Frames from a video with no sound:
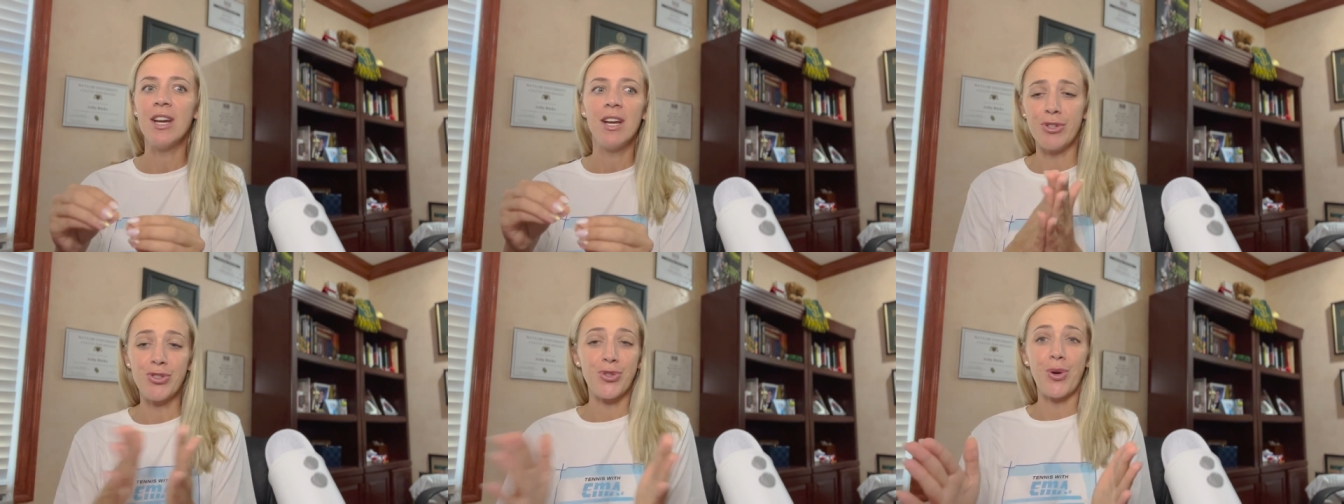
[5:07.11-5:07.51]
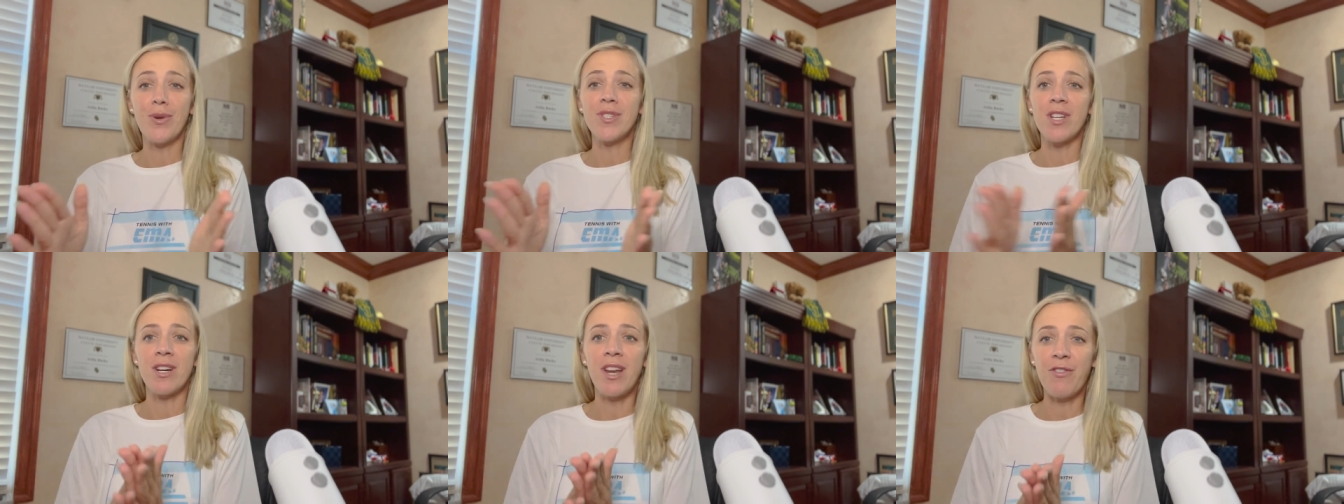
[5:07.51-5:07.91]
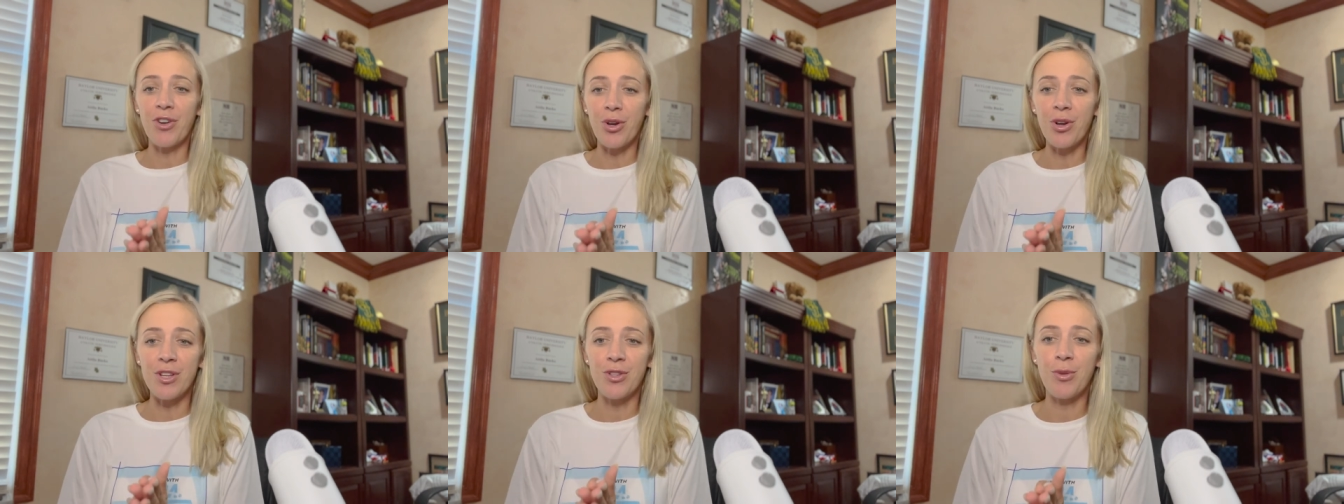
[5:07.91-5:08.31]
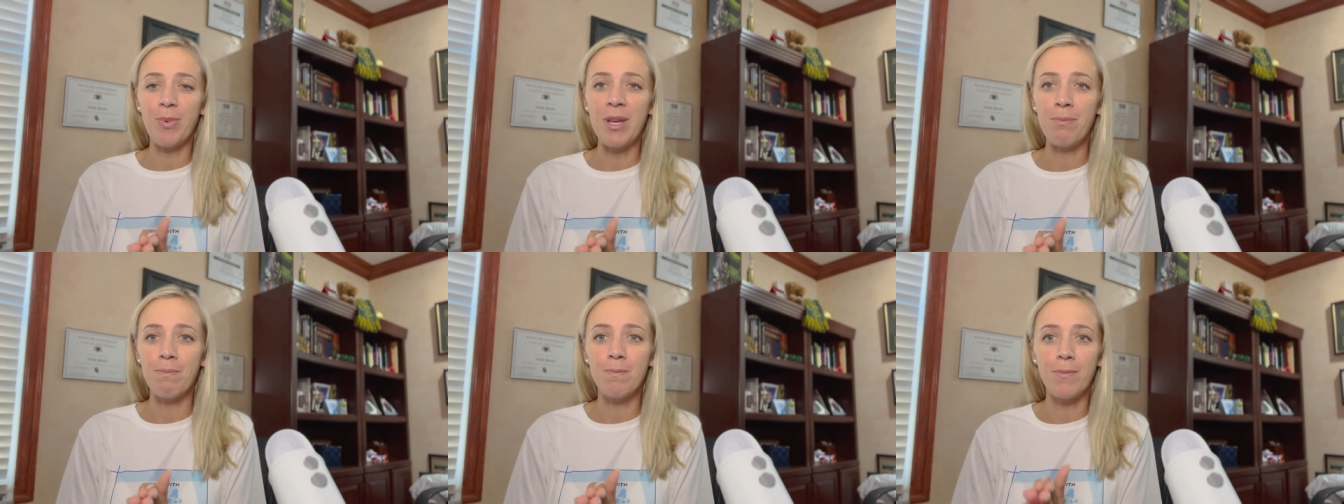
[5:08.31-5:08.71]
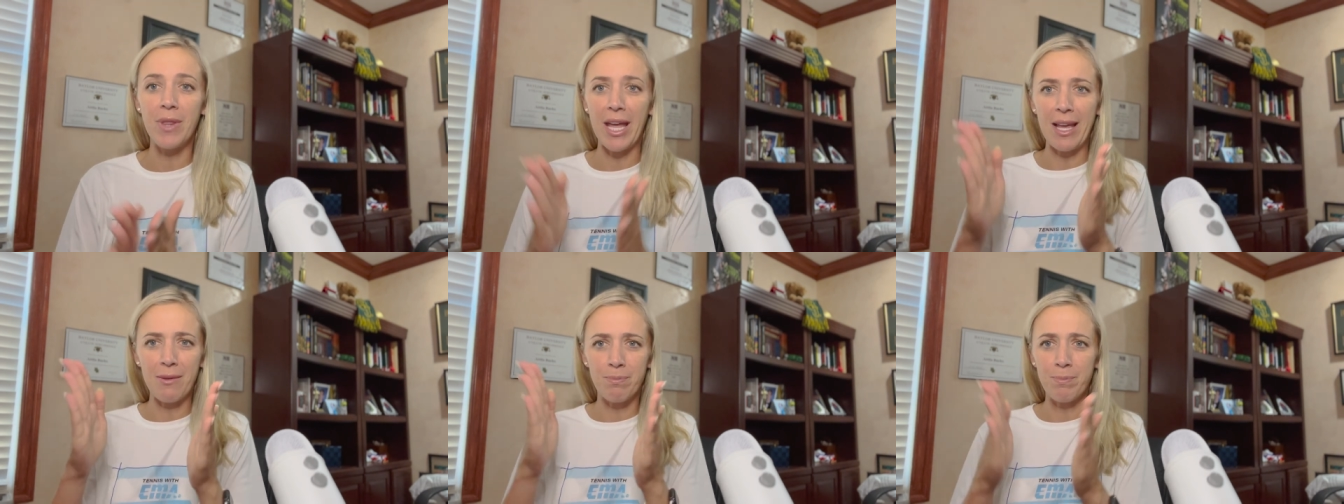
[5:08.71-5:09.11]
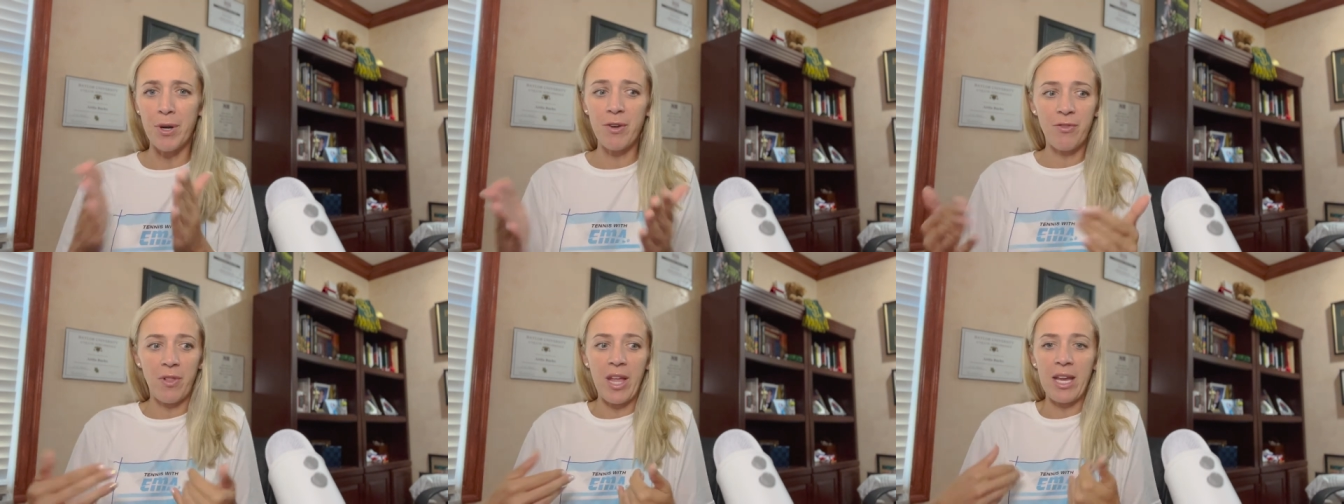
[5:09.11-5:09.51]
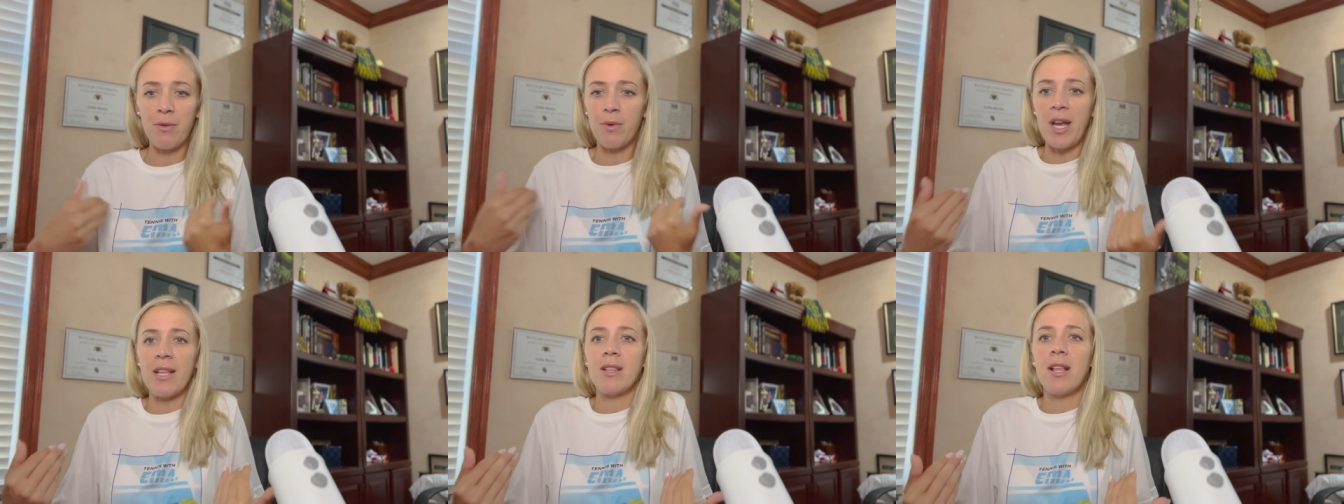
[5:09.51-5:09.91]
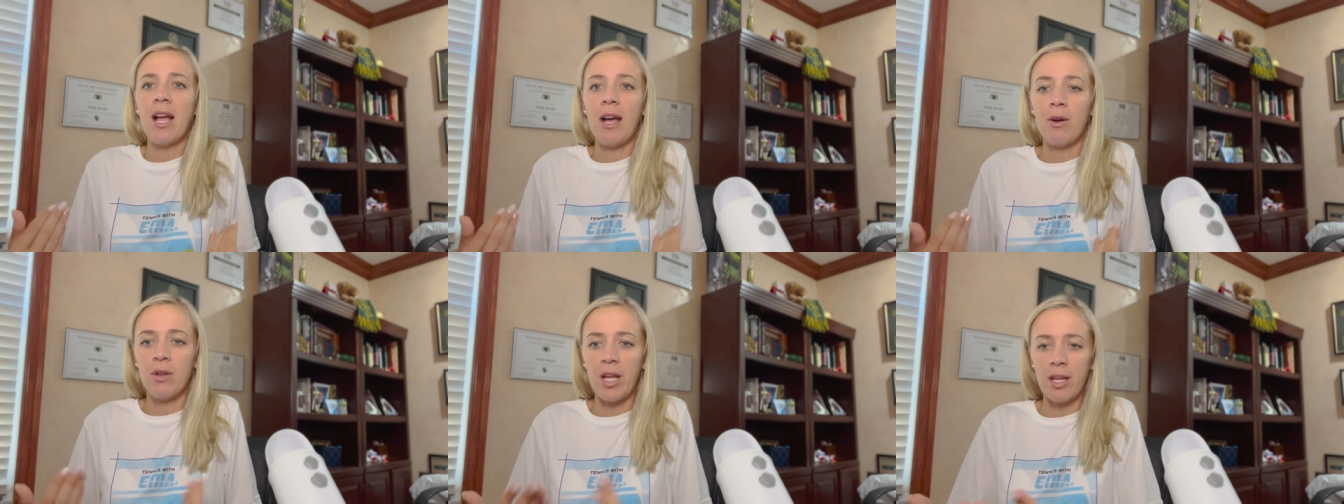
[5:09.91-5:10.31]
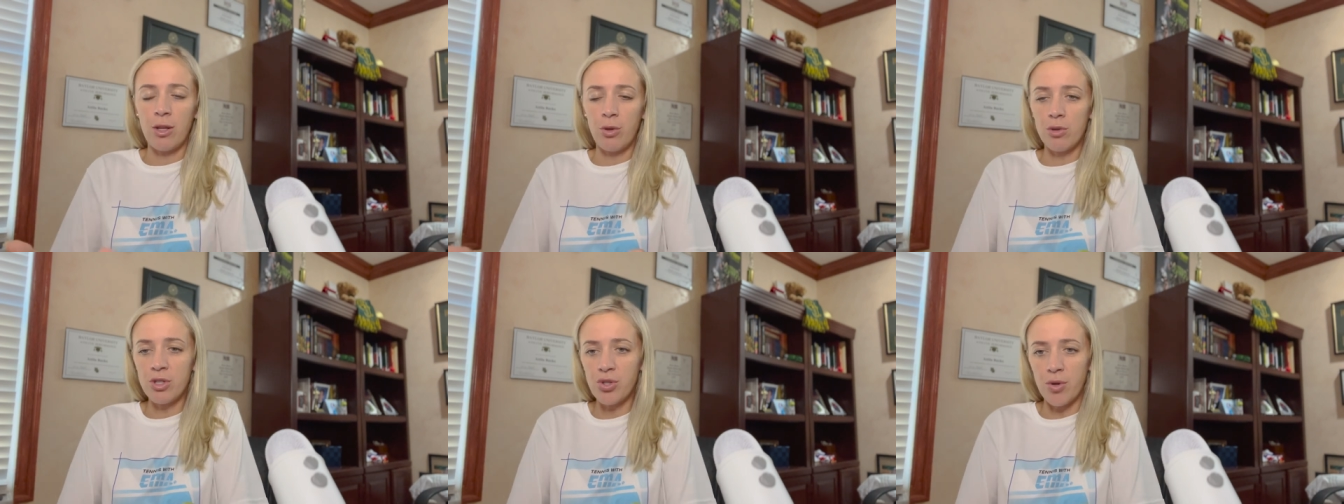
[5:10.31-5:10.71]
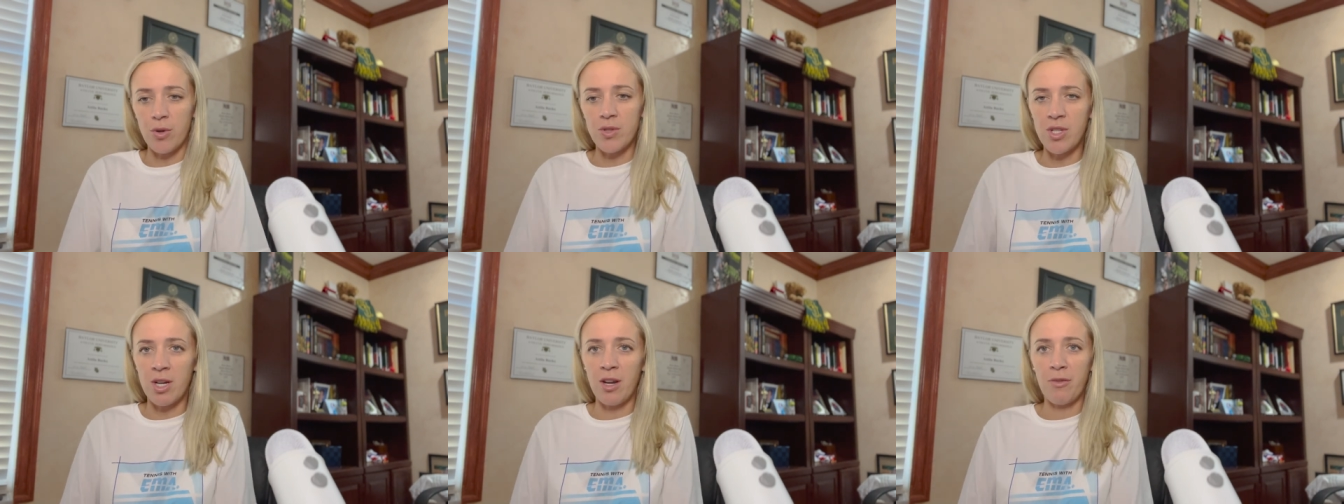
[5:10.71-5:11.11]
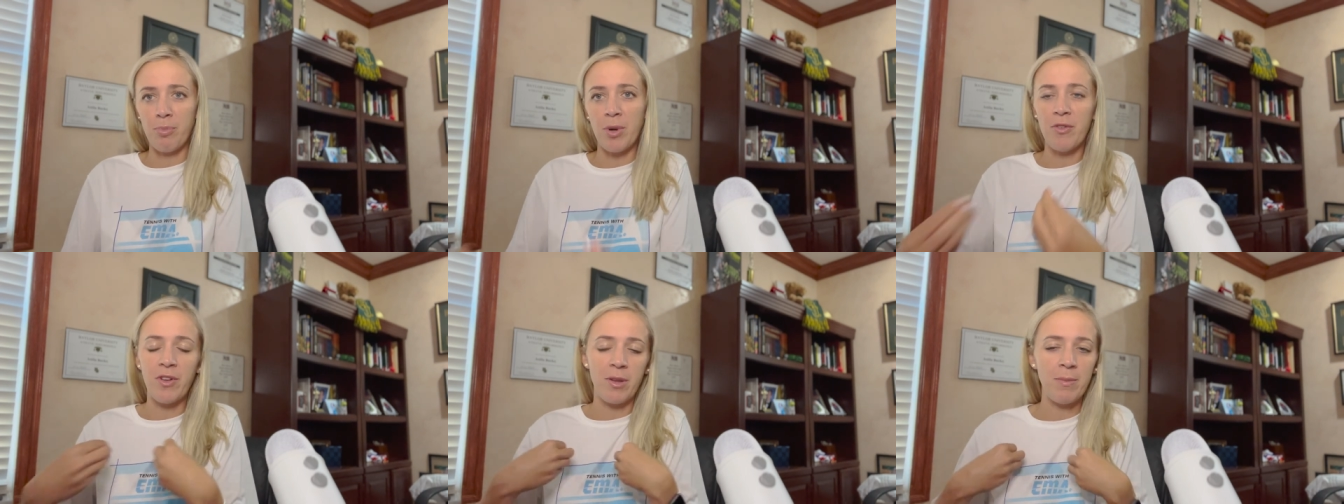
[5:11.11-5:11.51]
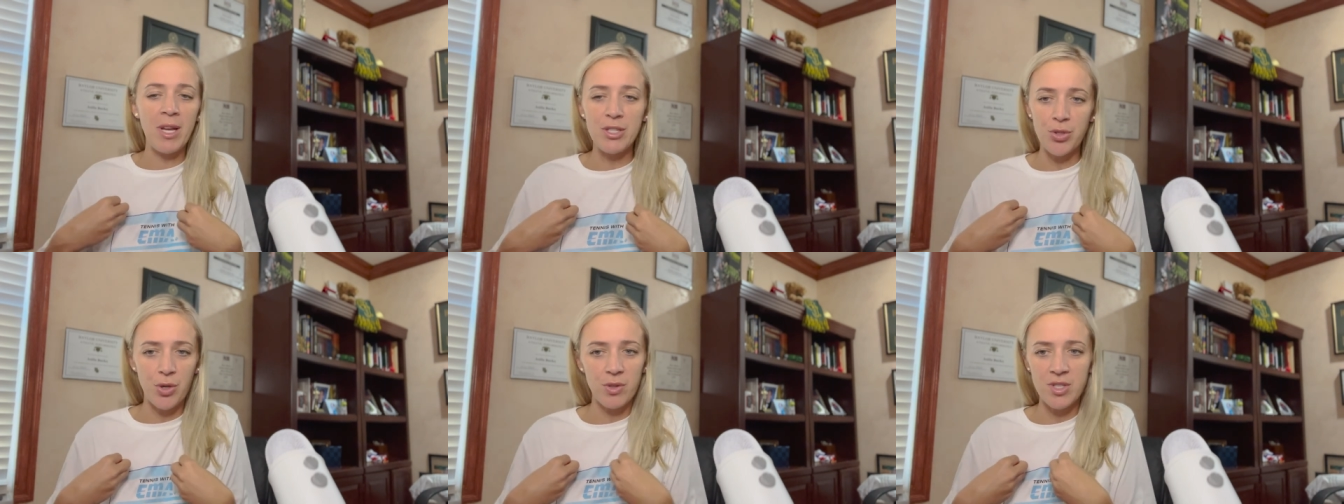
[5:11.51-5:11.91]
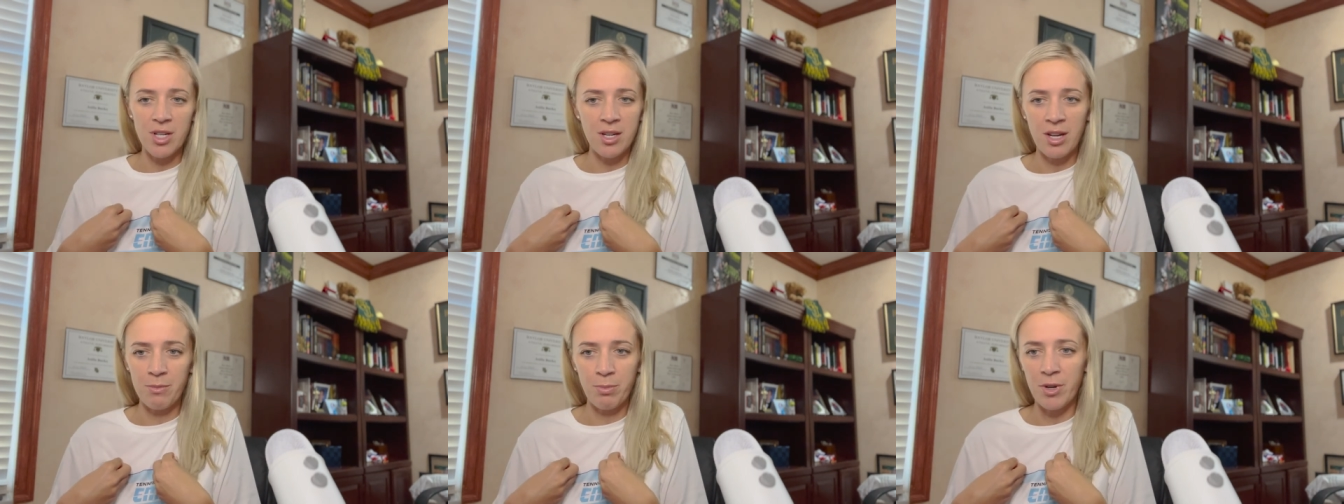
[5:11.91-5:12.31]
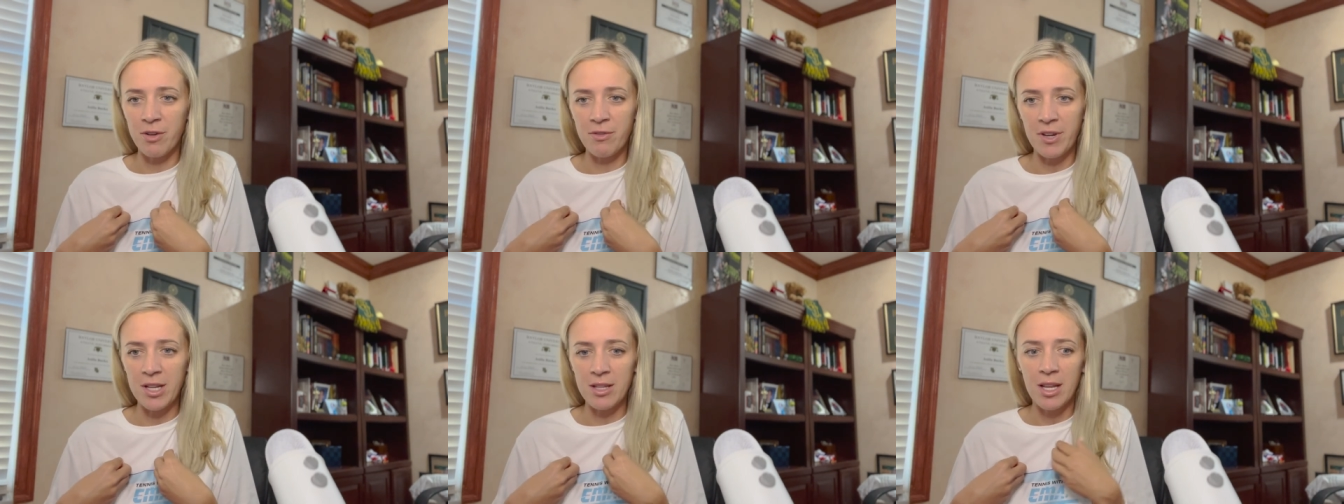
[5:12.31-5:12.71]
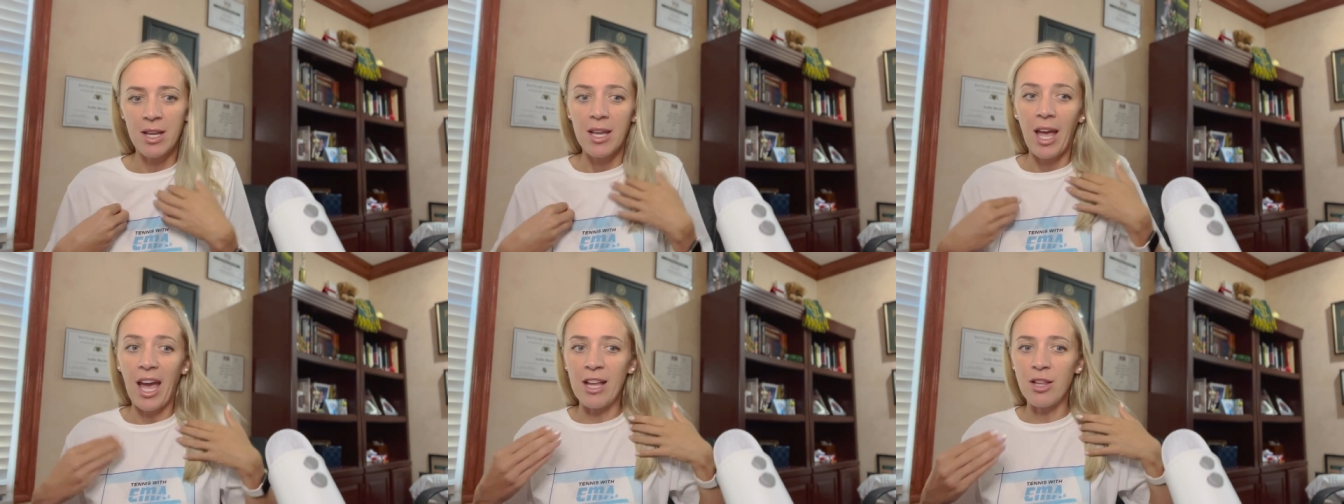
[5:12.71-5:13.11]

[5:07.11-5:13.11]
your strokes are never going to be like perfect like right now like your strokes are not perfect my strokes are not perfect